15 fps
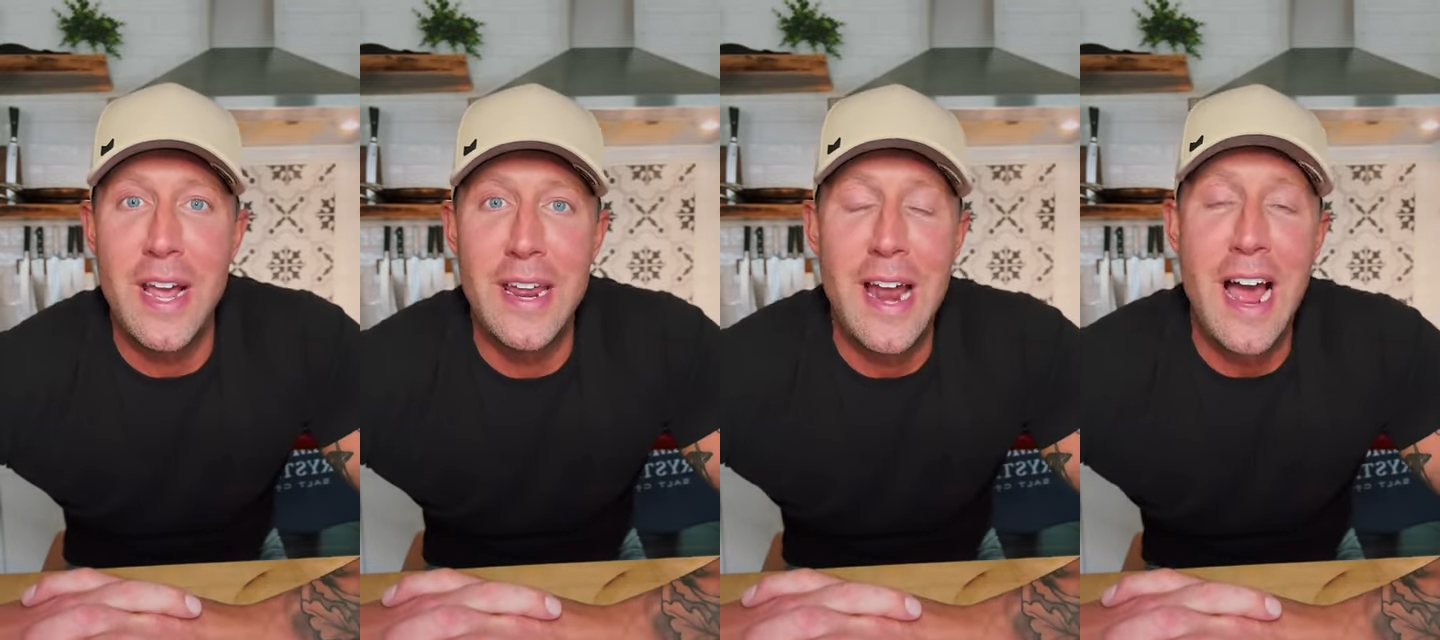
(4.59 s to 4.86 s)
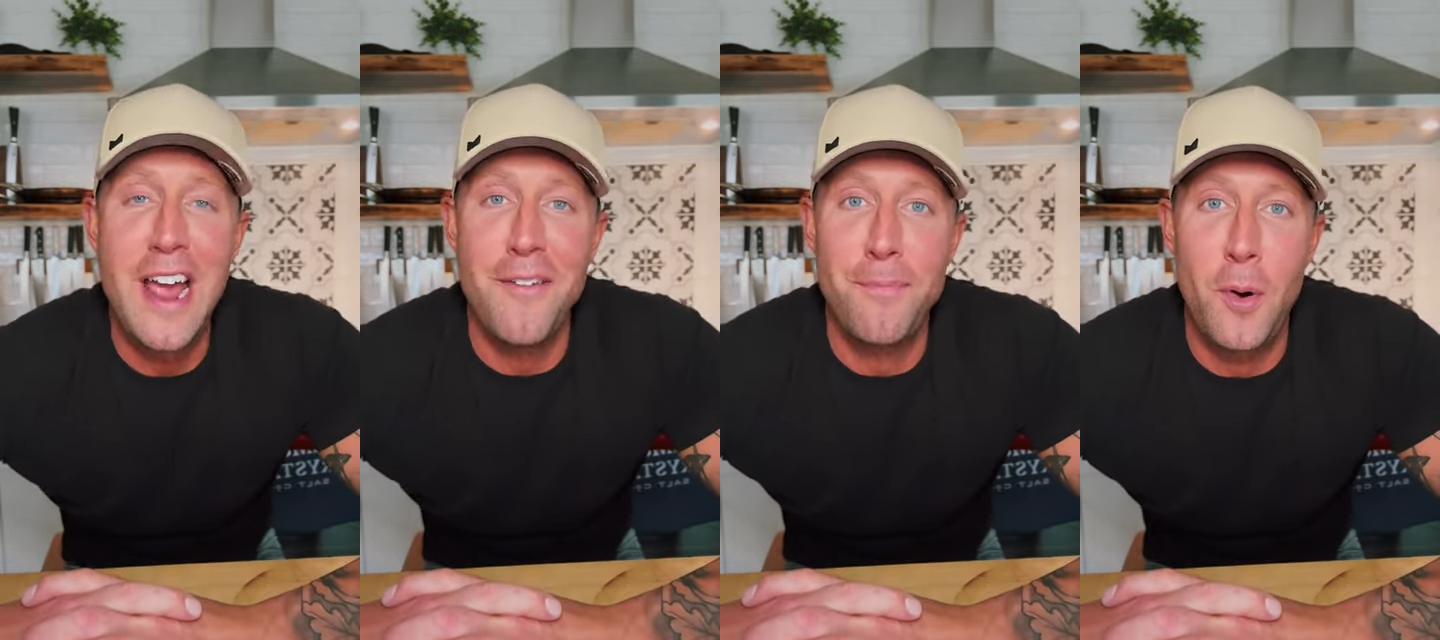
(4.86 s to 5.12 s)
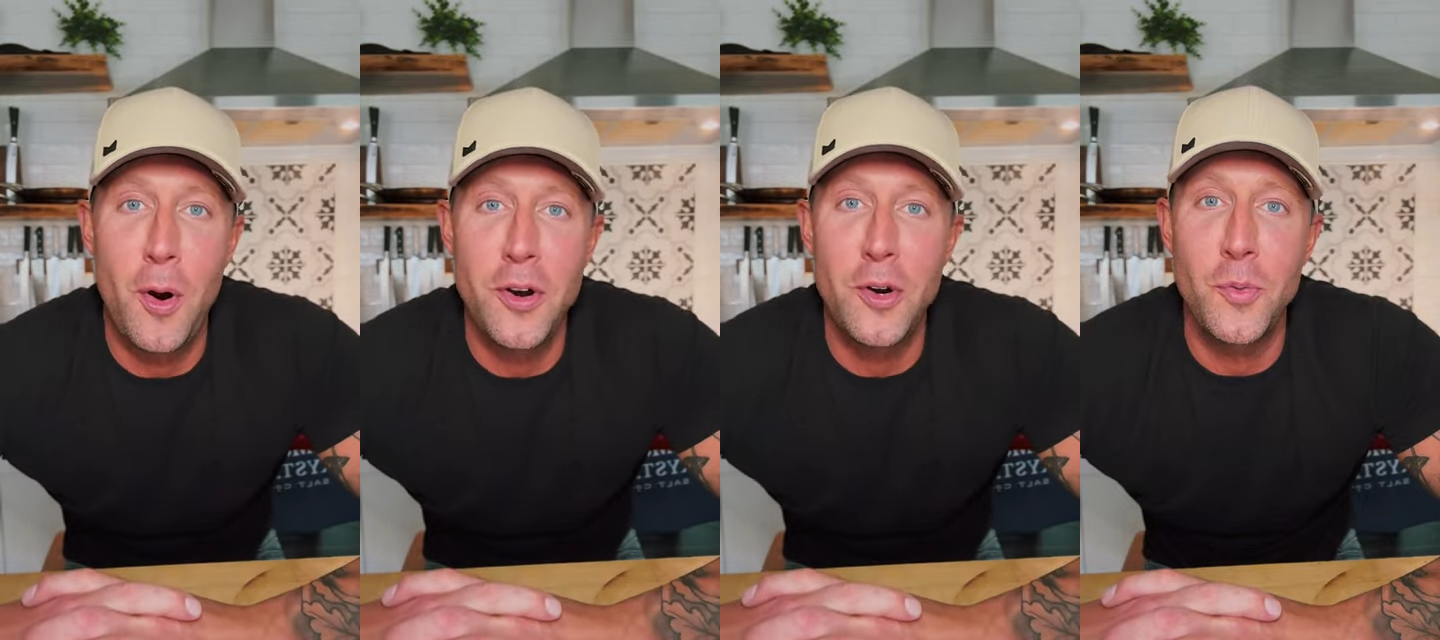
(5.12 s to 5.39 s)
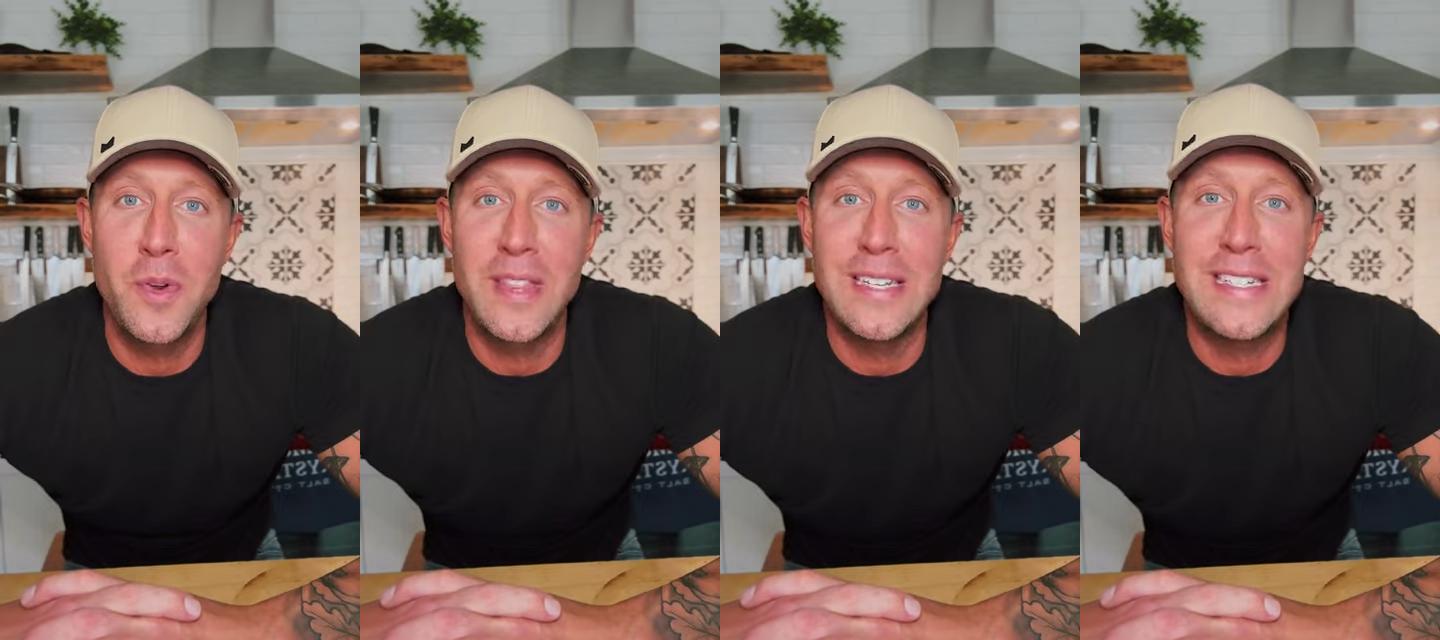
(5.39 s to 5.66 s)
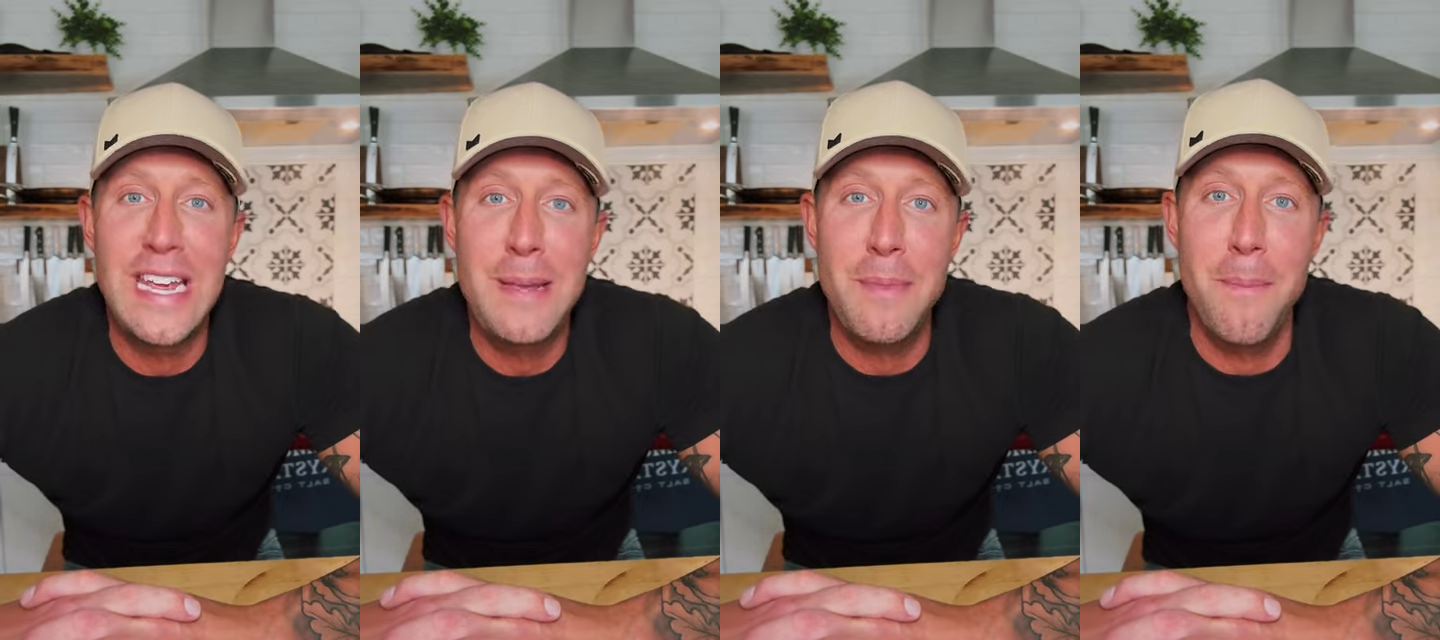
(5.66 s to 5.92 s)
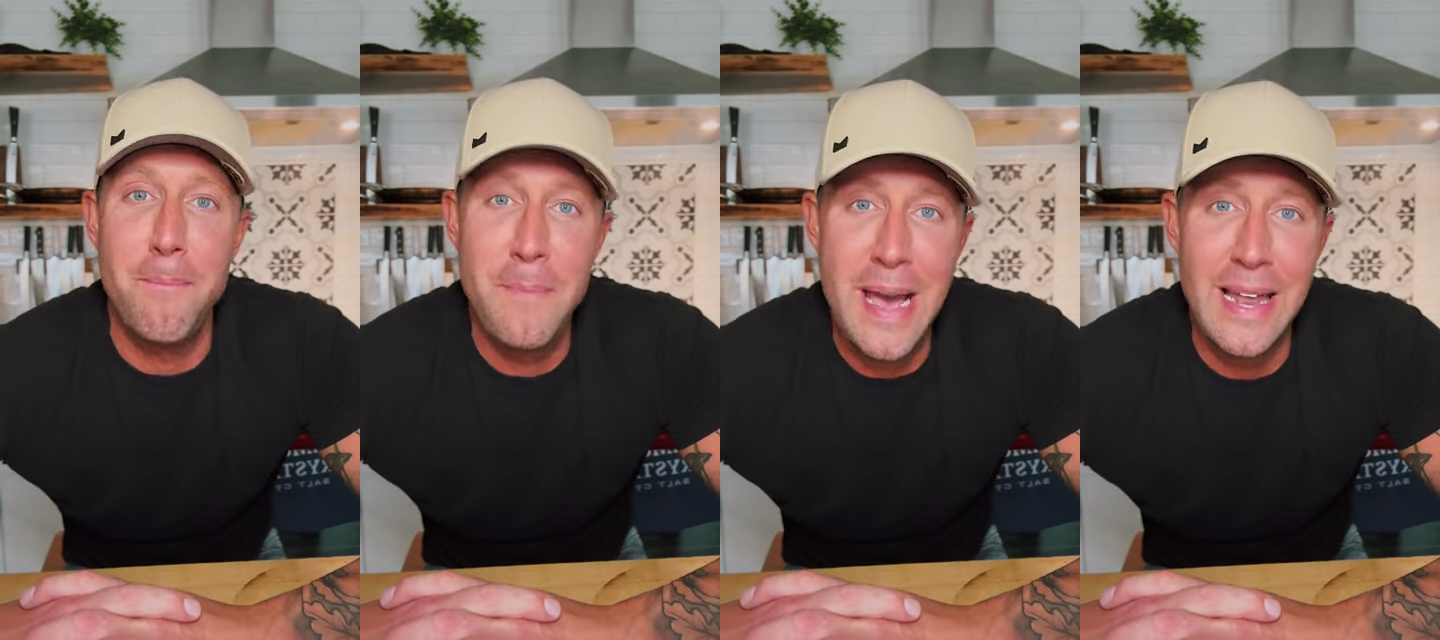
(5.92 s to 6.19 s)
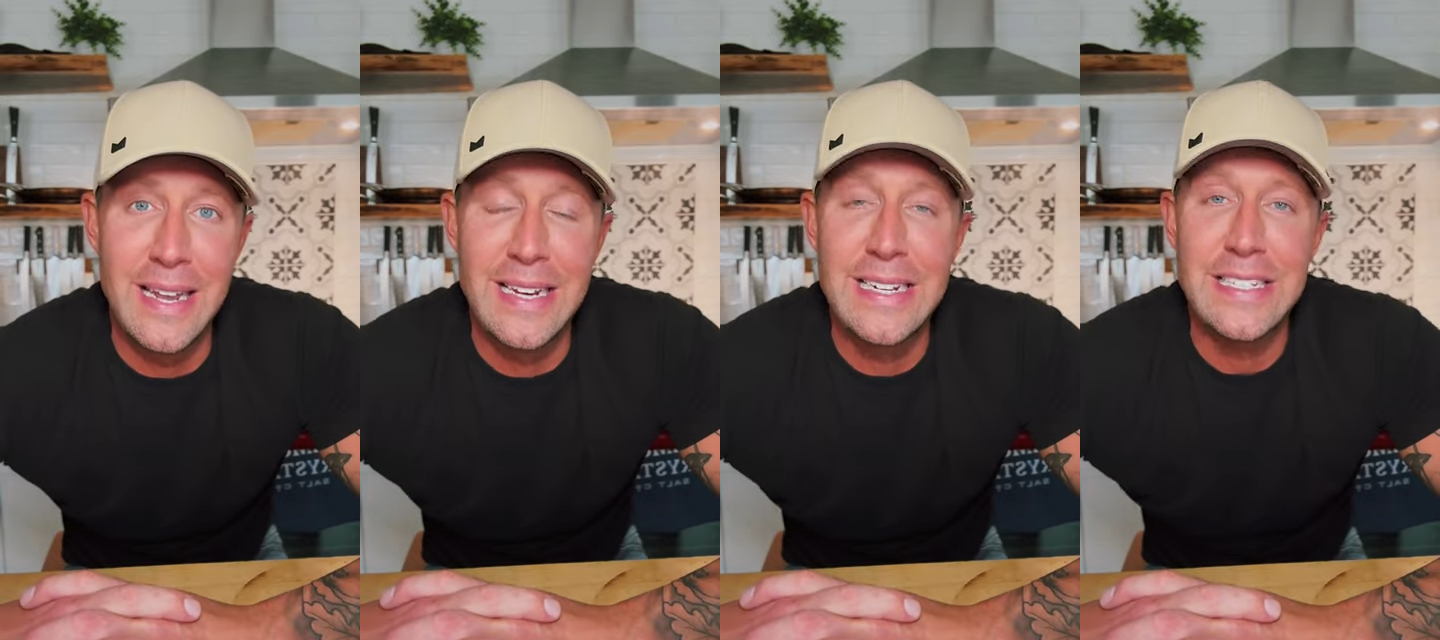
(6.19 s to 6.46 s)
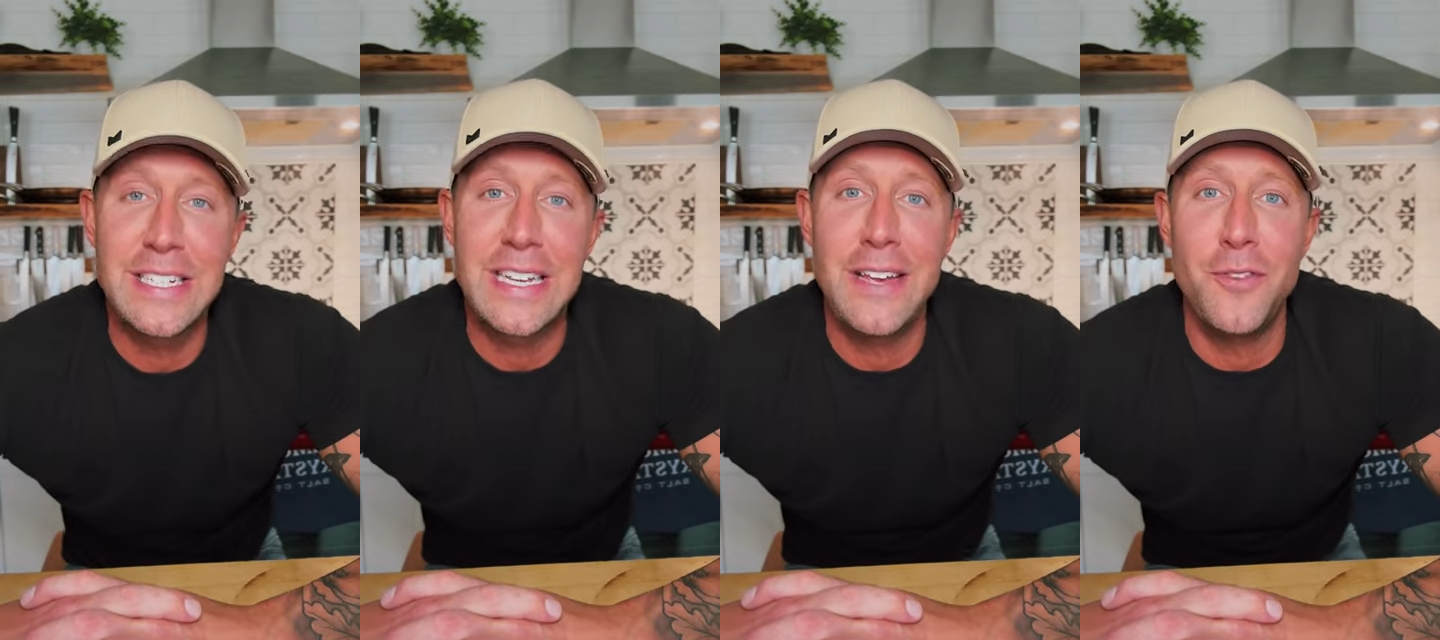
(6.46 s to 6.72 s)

and I have partnered with the team at Melin to